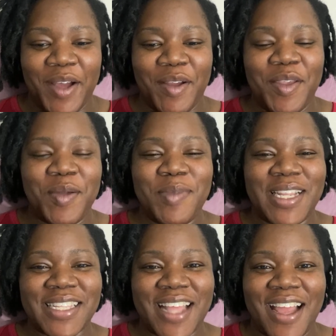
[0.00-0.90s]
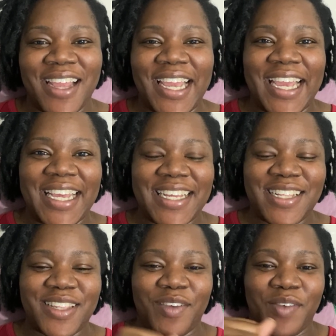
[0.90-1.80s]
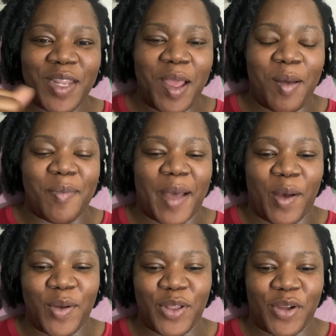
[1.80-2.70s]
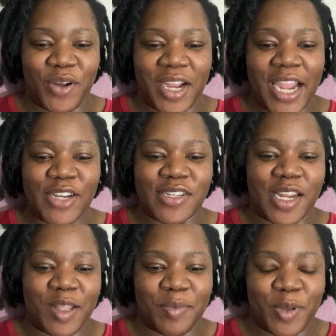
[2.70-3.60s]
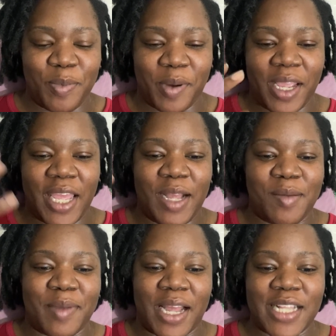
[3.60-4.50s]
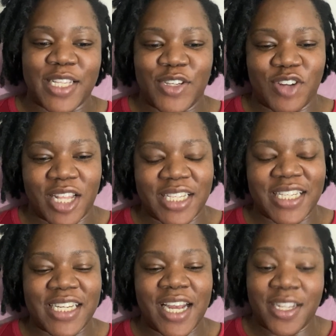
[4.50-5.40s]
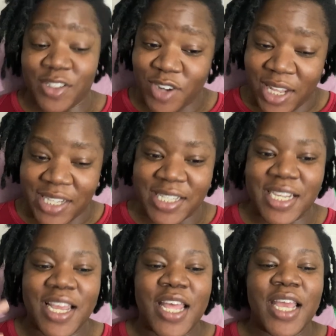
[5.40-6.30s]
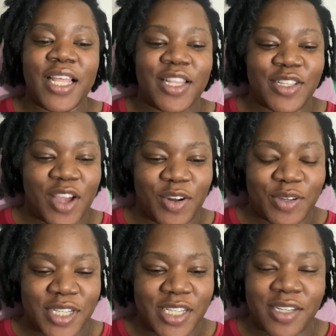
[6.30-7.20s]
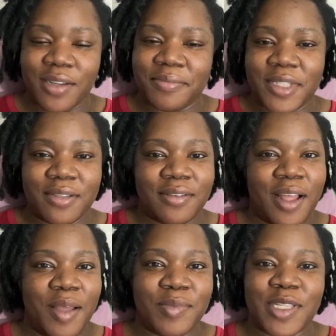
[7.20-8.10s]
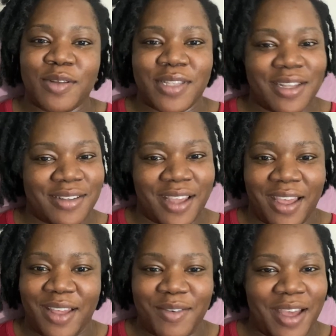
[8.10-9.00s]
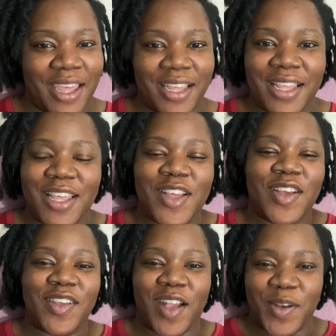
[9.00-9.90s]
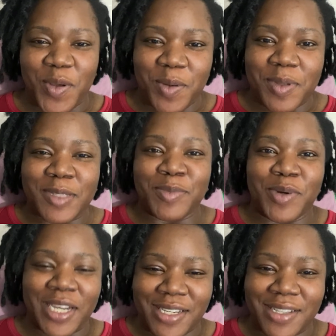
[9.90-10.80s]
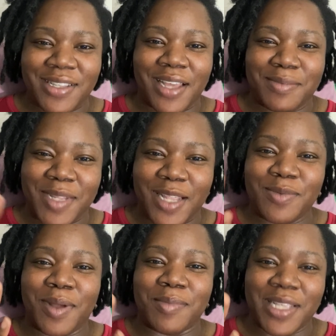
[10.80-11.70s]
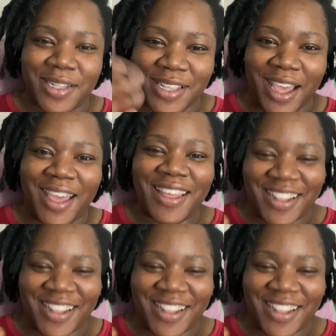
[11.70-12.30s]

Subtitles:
Human design is really about your energetic blueprint. It combines astrology, the sacred. I'm so tongue tied. Okay, y'all know it was a boy that just texted me. That's why I'm tongue tied.